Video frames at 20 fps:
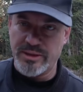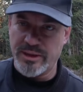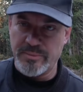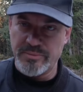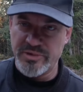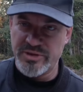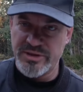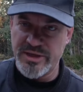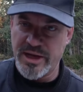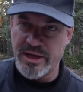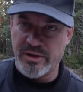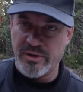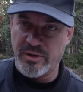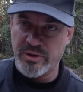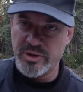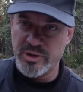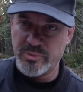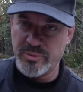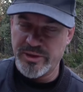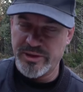and I'm just not going
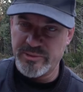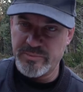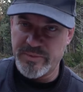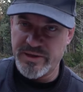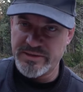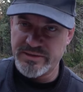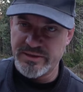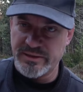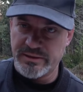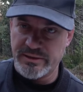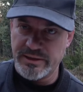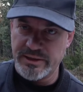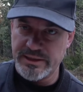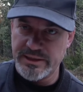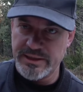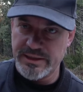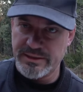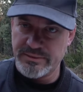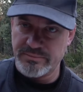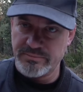to, but it's basically
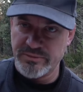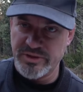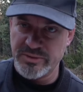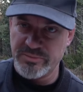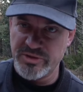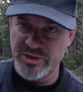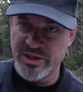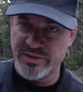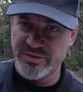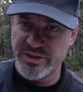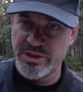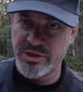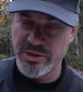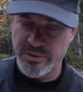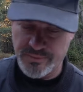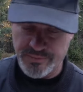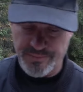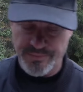some sausage,